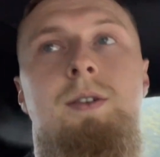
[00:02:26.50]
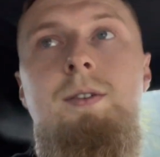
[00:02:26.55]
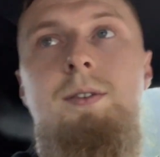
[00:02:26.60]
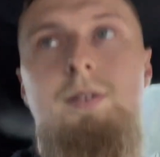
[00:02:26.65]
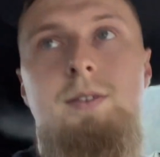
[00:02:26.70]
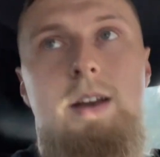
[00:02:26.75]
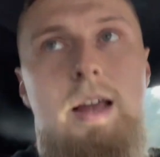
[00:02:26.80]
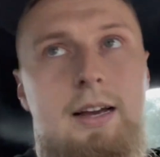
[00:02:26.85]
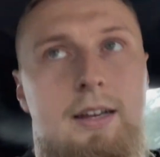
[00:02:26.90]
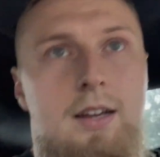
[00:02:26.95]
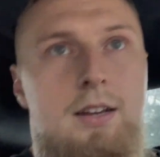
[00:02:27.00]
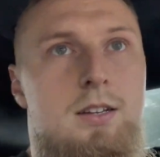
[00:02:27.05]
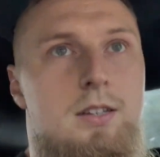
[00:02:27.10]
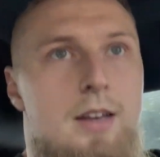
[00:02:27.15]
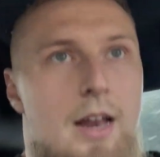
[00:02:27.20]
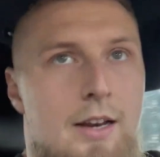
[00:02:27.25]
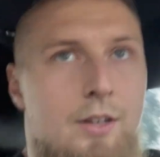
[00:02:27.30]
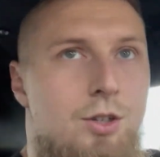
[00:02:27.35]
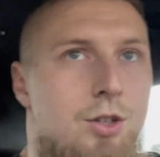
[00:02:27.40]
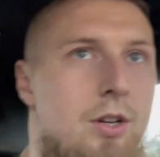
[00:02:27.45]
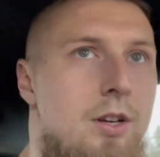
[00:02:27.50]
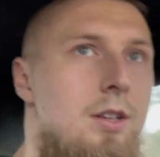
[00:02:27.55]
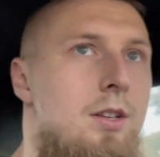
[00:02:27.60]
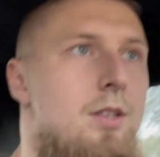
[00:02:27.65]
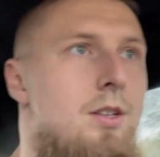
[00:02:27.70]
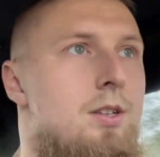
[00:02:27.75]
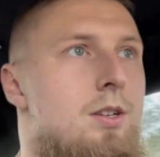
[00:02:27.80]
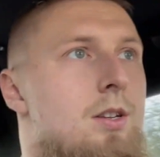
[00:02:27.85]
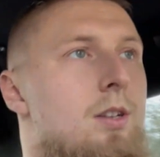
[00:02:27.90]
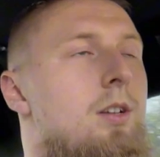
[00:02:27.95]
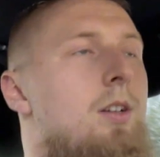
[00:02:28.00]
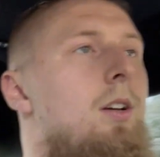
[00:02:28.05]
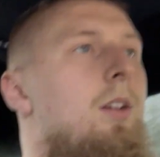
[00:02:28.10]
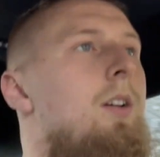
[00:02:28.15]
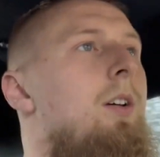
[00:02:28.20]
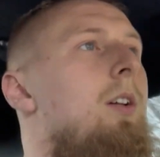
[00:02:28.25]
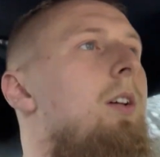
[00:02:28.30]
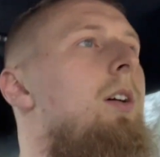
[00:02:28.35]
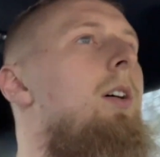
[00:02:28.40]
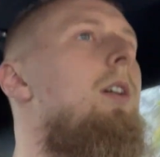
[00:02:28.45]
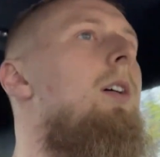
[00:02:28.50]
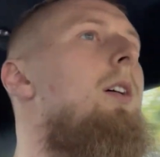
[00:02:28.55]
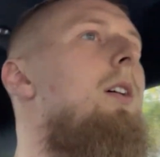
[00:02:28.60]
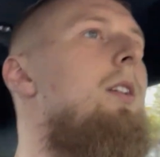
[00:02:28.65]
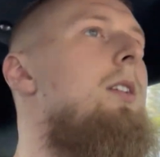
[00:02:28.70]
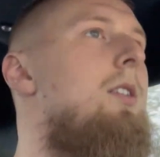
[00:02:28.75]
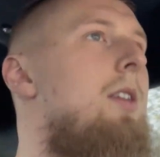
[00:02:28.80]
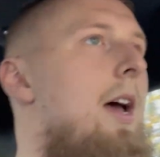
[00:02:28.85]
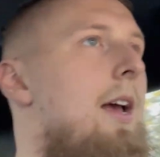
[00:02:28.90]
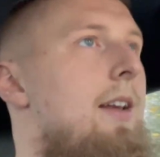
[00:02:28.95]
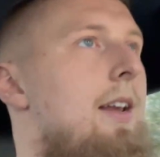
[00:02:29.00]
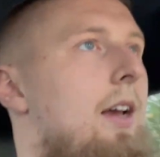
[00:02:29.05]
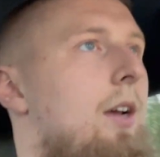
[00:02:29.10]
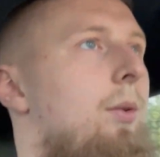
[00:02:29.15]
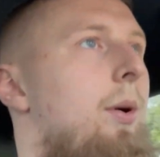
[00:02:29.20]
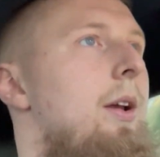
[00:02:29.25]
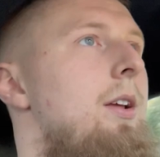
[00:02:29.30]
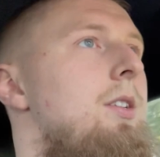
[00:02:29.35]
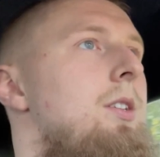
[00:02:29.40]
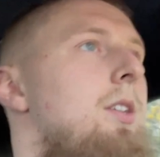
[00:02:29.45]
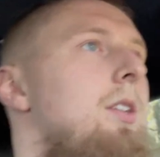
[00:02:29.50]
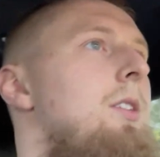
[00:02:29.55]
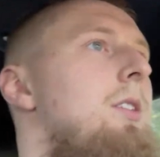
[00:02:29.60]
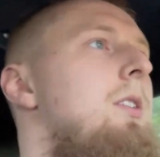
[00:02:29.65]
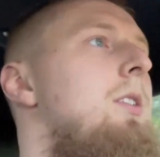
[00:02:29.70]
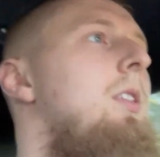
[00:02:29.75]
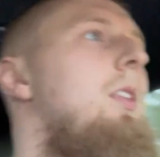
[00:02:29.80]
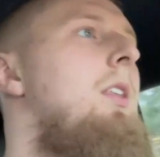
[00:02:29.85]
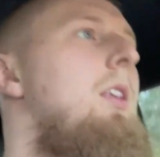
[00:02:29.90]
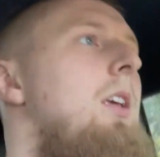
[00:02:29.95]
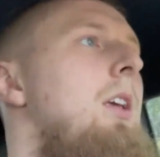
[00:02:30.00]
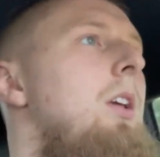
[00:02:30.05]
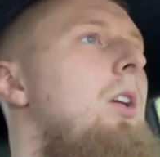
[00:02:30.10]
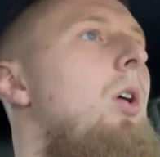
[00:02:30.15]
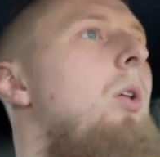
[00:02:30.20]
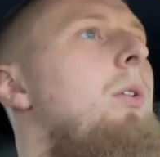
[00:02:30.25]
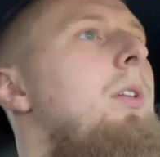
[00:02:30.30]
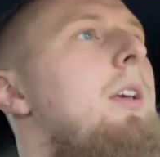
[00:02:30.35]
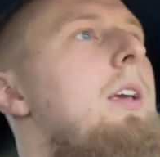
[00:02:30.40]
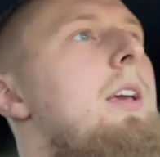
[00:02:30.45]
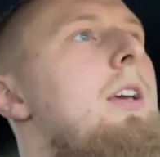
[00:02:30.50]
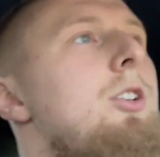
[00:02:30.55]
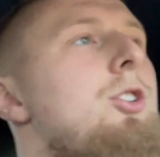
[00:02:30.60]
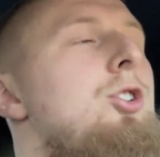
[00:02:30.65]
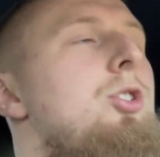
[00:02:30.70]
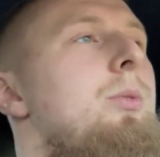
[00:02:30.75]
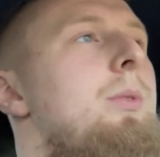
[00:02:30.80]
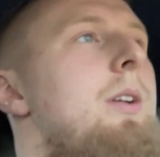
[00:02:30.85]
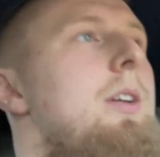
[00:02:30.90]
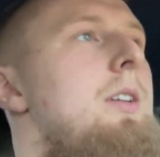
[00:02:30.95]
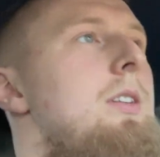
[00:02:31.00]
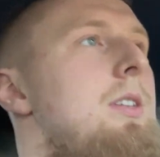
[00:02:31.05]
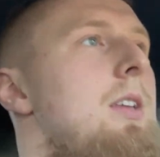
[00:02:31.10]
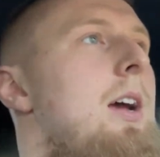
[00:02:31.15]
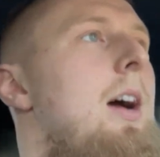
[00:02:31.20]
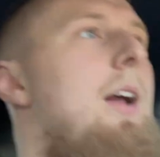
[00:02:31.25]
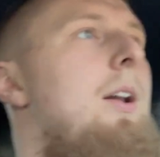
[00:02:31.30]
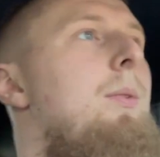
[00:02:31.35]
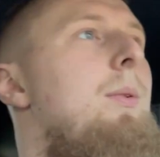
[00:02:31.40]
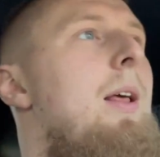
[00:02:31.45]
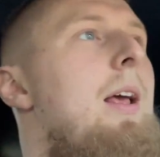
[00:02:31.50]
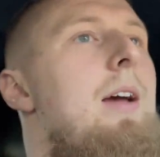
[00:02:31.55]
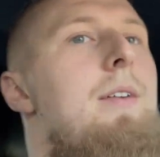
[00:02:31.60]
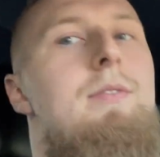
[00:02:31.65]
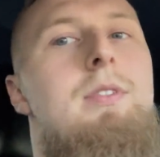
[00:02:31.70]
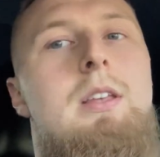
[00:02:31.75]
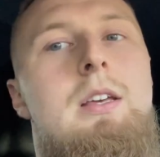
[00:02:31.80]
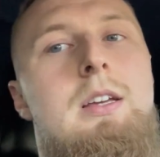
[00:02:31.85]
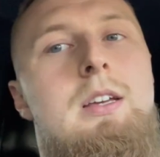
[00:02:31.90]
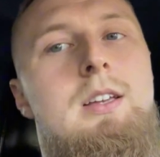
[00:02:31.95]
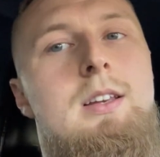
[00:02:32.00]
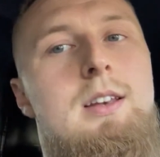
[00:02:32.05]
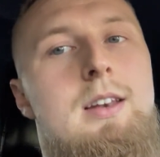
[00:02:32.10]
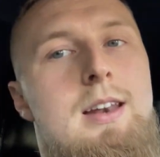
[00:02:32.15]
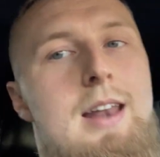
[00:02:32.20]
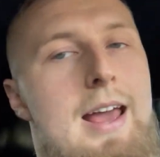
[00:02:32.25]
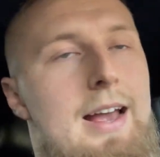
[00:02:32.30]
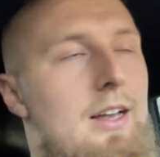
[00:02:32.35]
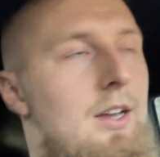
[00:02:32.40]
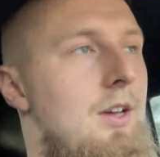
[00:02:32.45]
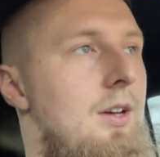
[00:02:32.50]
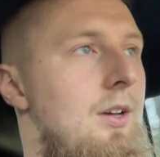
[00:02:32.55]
neck extensions, side neck raises. The only issue is I don't have the neck